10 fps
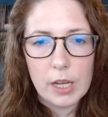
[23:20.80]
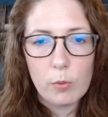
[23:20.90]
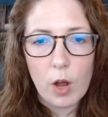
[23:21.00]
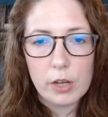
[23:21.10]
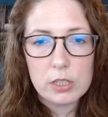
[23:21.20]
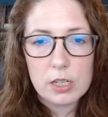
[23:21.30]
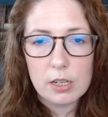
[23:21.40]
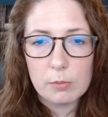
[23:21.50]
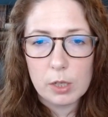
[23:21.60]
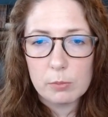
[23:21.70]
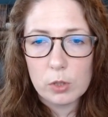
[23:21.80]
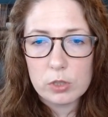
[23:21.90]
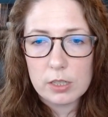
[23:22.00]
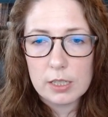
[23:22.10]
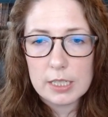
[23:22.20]
I watched him,
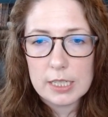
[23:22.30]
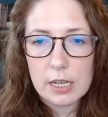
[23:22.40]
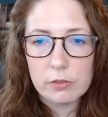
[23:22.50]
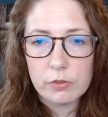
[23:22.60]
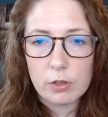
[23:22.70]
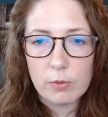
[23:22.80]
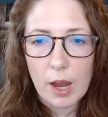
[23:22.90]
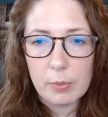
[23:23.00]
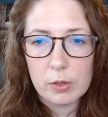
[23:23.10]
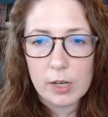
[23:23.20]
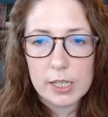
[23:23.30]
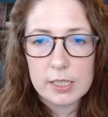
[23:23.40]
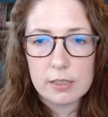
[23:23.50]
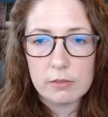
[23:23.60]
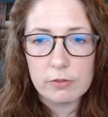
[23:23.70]
motionless save for the rapid
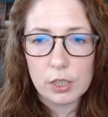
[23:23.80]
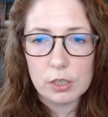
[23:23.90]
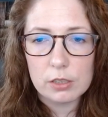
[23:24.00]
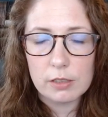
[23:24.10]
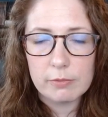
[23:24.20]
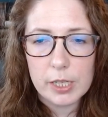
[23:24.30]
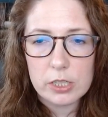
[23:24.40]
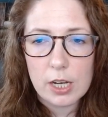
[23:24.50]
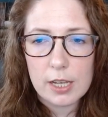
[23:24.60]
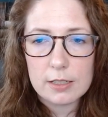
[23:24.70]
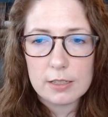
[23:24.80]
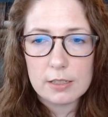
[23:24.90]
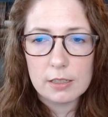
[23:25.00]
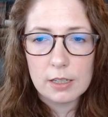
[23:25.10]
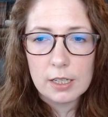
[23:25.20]
rise and fall of my
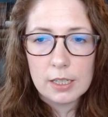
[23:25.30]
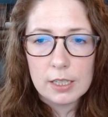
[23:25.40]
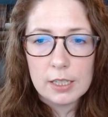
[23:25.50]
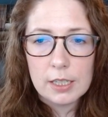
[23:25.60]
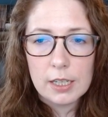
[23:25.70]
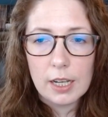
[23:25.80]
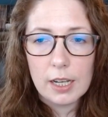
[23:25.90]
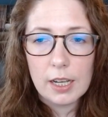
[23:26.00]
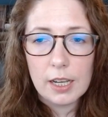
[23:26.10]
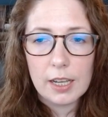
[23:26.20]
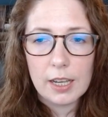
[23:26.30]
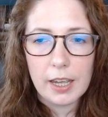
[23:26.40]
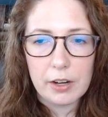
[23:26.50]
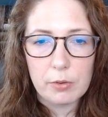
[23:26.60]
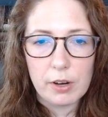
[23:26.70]
chest. I
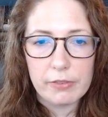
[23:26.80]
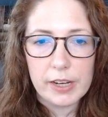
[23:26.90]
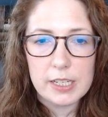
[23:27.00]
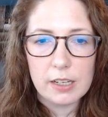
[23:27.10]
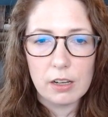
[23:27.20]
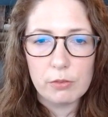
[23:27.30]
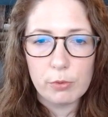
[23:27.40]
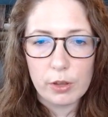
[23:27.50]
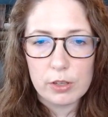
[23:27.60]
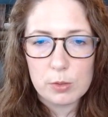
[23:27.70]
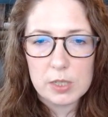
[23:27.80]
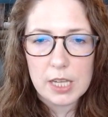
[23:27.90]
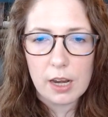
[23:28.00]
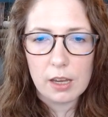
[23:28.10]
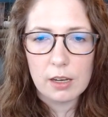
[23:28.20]
had a rough idea of where this was
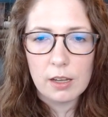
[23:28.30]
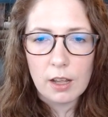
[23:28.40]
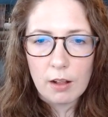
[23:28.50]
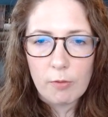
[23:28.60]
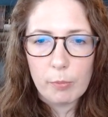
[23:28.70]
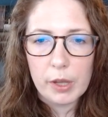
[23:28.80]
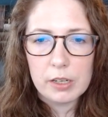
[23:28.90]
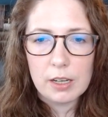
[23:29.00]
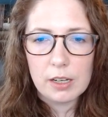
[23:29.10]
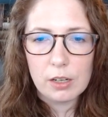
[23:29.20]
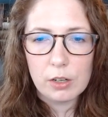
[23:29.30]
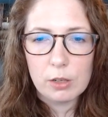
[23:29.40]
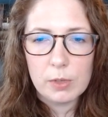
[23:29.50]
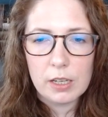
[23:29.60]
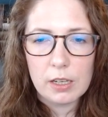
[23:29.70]
headed, but Nick
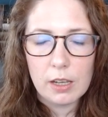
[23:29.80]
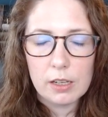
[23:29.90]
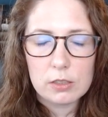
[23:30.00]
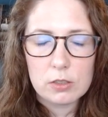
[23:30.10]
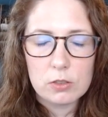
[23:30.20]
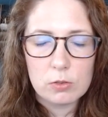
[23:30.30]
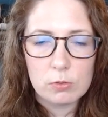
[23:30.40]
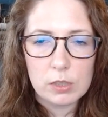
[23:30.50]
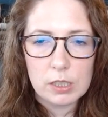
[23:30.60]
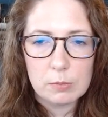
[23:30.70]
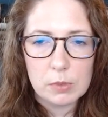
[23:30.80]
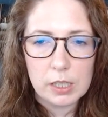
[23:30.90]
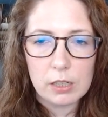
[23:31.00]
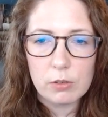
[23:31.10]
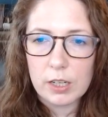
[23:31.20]
could be
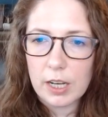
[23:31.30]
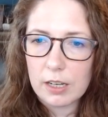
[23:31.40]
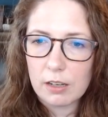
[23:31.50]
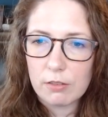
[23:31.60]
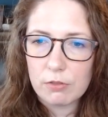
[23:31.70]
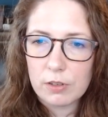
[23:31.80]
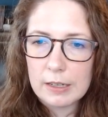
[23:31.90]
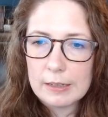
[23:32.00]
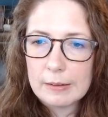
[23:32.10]
extremely creative.